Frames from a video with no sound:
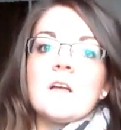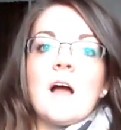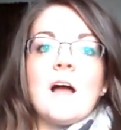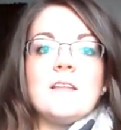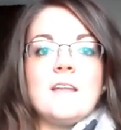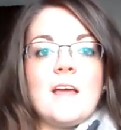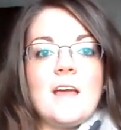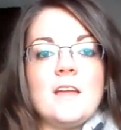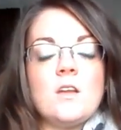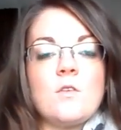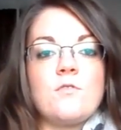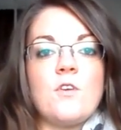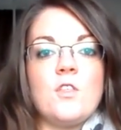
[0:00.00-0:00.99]
And
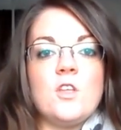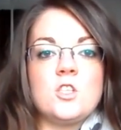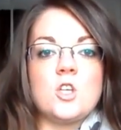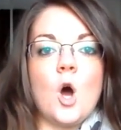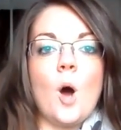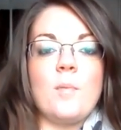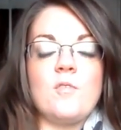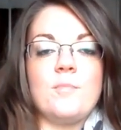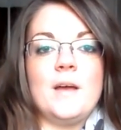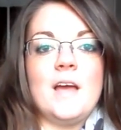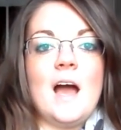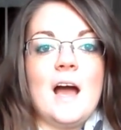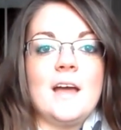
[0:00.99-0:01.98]
then for the top of
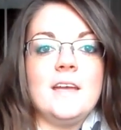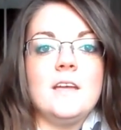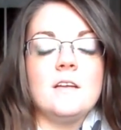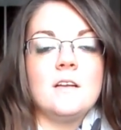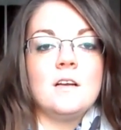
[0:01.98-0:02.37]
my eye,